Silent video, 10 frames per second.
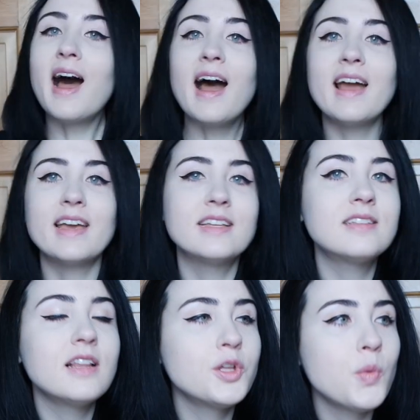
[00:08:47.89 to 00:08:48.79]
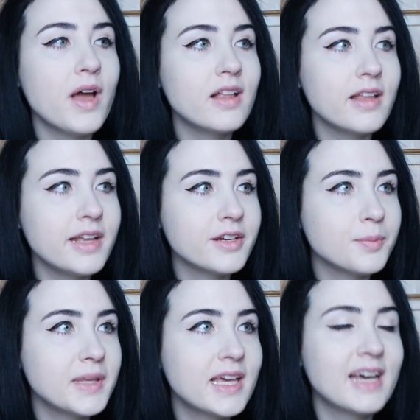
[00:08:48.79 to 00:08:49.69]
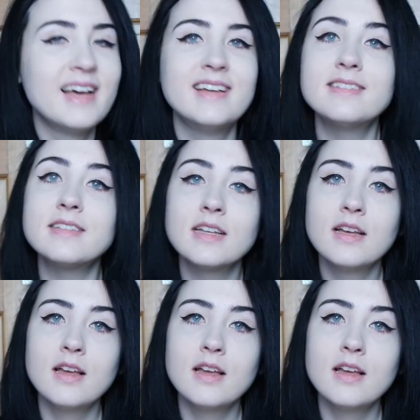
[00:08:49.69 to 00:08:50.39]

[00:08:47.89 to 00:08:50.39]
Hi, it's a little while later because